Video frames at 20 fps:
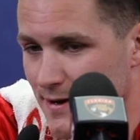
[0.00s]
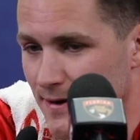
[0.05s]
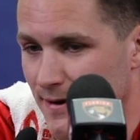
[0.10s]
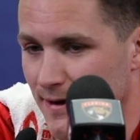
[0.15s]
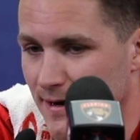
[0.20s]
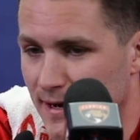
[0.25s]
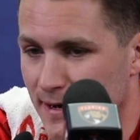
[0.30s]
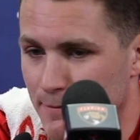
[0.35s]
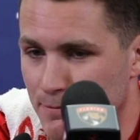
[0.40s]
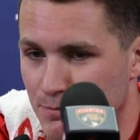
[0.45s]

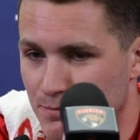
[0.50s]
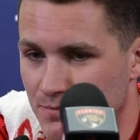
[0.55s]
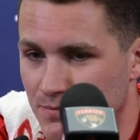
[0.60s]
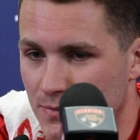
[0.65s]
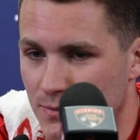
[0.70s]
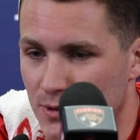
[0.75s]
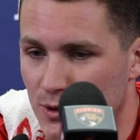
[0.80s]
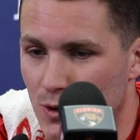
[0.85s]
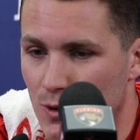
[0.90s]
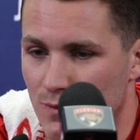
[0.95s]

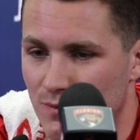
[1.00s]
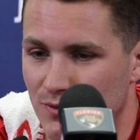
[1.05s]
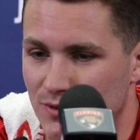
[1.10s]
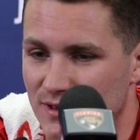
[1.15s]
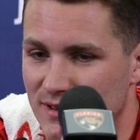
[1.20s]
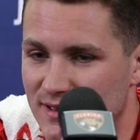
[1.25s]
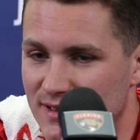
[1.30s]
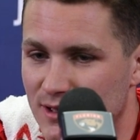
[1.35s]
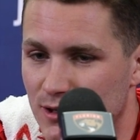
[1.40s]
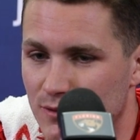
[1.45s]
But
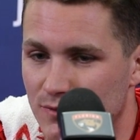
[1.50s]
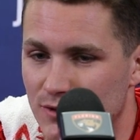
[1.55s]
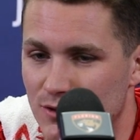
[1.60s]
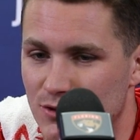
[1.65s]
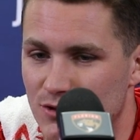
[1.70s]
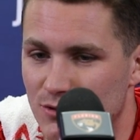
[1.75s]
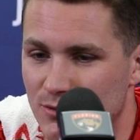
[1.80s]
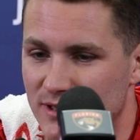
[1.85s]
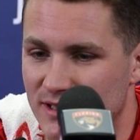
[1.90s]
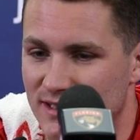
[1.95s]
hopefully in the near
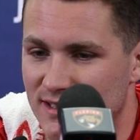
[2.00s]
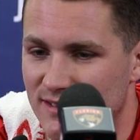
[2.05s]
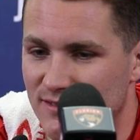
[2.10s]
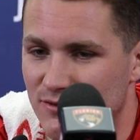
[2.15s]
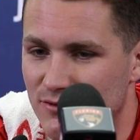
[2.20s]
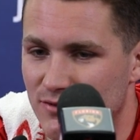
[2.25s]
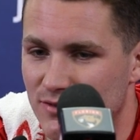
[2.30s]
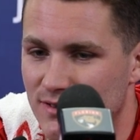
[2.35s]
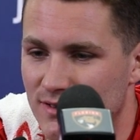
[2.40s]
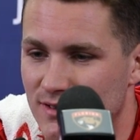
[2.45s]
future we can
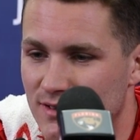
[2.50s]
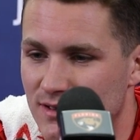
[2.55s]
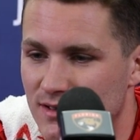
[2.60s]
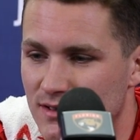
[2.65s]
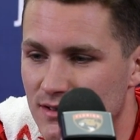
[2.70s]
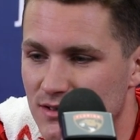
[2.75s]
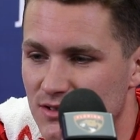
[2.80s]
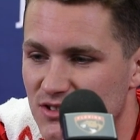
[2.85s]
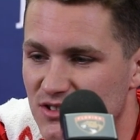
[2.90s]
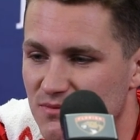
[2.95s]
have
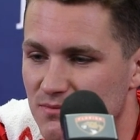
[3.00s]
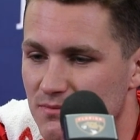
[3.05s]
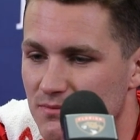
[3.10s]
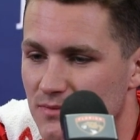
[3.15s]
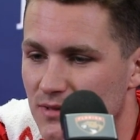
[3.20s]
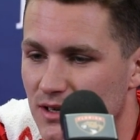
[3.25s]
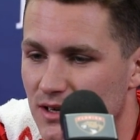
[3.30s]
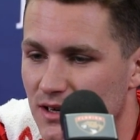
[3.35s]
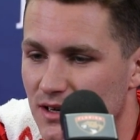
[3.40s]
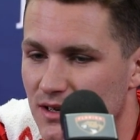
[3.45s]

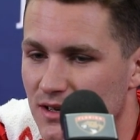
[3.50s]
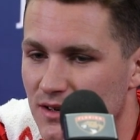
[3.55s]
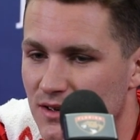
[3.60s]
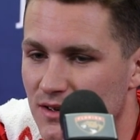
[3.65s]
some